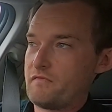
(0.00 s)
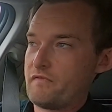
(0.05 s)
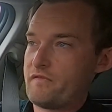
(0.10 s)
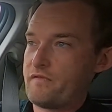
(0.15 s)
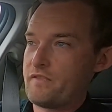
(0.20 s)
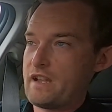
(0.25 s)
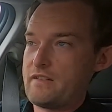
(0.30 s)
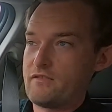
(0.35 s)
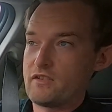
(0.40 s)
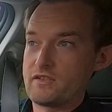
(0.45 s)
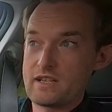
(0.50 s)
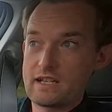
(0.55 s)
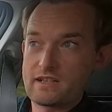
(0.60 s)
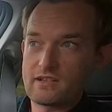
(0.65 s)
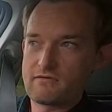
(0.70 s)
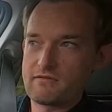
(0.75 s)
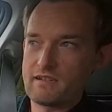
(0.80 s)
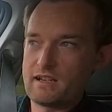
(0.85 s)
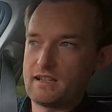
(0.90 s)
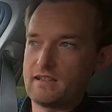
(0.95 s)
5 or 6
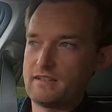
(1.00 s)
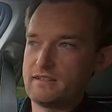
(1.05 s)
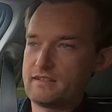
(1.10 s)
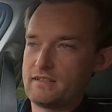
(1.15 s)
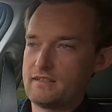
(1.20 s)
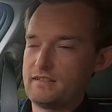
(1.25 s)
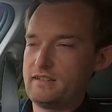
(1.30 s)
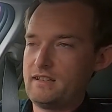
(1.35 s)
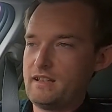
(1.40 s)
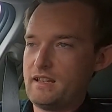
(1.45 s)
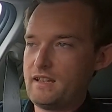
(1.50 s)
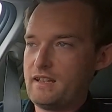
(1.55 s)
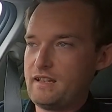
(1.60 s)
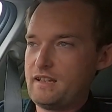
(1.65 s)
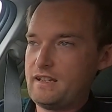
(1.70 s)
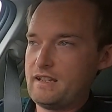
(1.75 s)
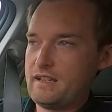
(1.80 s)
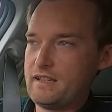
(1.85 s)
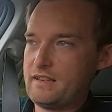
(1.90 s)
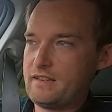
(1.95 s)
grand
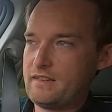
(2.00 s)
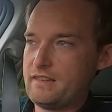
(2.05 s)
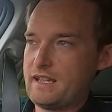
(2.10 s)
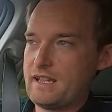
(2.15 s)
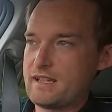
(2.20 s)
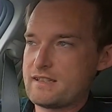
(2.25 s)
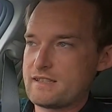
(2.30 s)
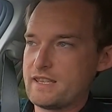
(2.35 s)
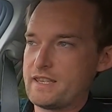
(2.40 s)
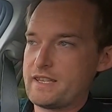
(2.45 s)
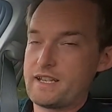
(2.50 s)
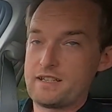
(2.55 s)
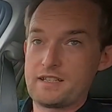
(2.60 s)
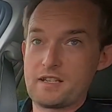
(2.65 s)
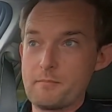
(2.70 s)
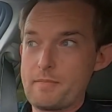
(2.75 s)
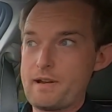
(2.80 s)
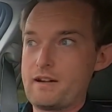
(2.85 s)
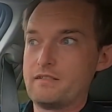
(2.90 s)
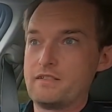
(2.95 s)
less than that.
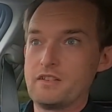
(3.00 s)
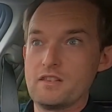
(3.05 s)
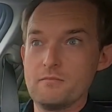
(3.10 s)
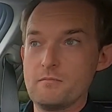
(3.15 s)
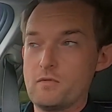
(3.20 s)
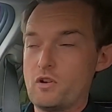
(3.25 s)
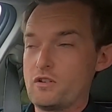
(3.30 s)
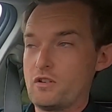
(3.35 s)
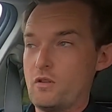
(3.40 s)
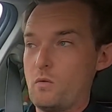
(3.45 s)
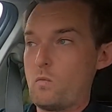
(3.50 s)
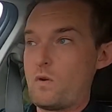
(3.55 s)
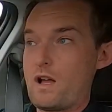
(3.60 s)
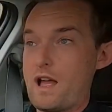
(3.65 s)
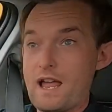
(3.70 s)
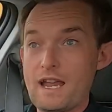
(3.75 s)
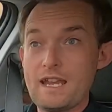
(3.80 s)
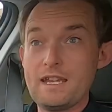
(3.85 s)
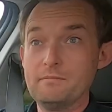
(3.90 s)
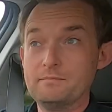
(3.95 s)
Compared to the Model
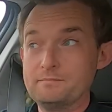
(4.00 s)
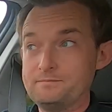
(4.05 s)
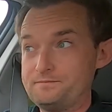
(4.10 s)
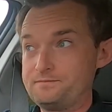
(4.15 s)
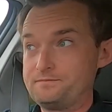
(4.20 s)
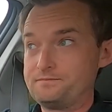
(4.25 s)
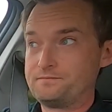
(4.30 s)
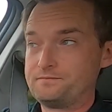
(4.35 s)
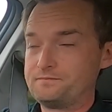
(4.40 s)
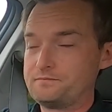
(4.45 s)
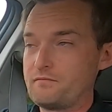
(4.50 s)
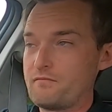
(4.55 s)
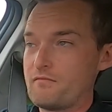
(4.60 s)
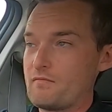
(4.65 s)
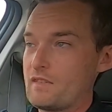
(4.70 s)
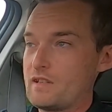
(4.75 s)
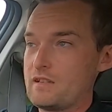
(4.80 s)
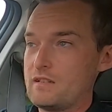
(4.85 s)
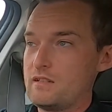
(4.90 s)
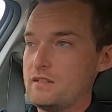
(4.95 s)
Y,
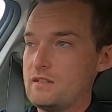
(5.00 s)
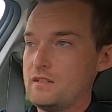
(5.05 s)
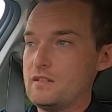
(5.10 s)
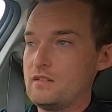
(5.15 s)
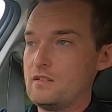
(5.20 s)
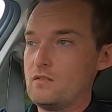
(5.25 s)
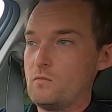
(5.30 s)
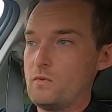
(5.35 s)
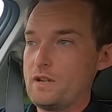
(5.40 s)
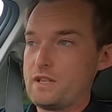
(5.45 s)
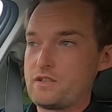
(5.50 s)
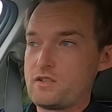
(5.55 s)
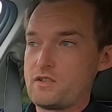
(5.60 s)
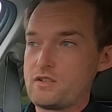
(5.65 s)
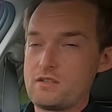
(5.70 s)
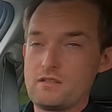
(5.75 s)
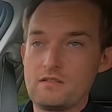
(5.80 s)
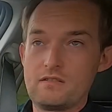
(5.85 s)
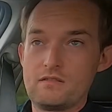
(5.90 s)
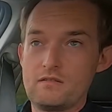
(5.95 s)

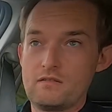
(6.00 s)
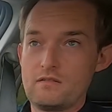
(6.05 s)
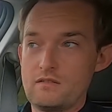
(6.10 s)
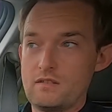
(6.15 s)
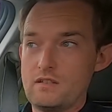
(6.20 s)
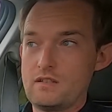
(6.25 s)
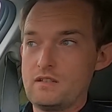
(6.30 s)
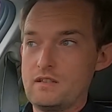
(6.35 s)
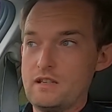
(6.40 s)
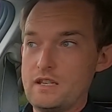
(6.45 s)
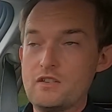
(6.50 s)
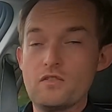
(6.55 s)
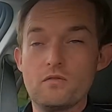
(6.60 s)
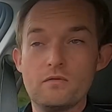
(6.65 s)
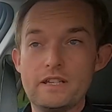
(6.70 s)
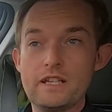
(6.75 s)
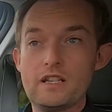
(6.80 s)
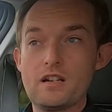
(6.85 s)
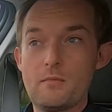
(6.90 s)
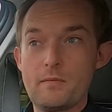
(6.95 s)
which is
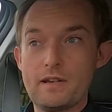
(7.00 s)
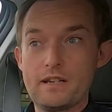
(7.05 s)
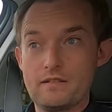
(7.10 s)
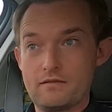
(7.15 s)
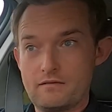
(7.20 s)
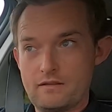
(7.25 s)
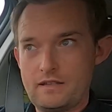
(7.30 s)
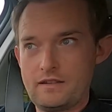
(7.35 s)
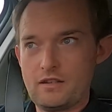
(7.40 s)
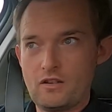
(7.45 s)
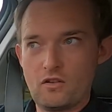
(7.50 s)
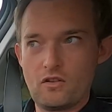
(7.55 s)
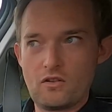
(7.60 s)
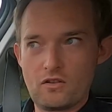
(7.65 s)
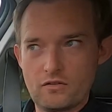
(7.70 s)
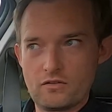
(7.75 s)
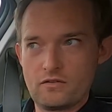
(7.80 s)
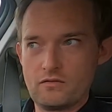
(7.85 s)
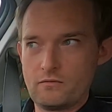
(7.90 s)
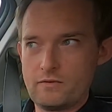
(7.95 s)
only coming in the
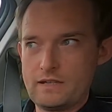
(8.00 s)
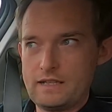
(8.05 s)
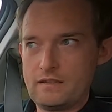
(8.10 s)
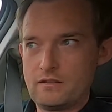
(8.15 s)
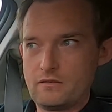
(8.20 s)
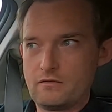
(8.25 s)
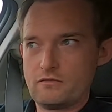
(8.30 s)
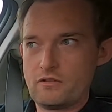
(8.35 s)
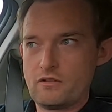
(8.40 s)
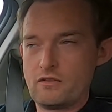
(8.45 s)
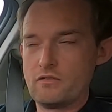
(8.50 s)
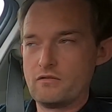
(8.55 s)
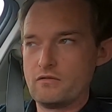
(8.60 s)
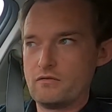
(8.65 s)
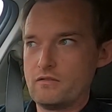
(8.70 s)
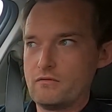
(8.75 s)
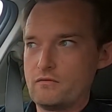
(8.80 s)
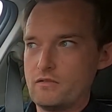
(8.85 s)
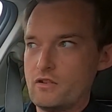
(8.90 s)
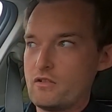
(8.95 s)
long
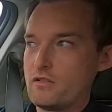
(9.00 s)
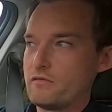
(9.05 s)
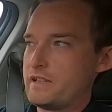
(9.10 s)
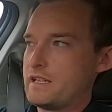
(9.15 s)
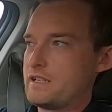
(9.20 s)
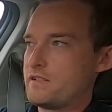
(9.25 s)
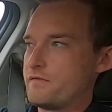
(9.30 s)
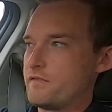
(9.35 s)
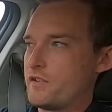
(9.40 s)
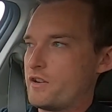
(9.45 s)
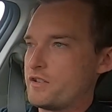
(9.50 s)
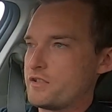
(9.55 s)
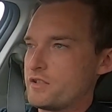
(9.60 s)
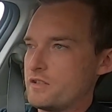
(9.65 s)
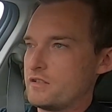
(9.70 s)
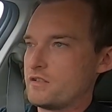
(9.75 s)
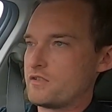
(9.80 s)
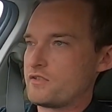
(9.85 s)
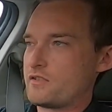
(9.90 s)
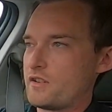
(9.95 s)
range
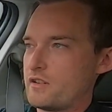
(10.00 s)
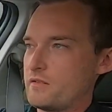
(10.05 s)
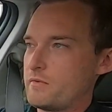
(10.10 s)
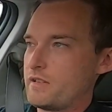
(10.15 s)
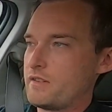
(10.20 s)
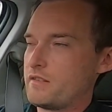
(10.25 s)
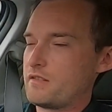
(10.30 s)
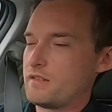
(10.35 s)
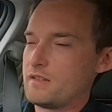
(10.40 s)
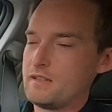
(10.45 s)
version to start with,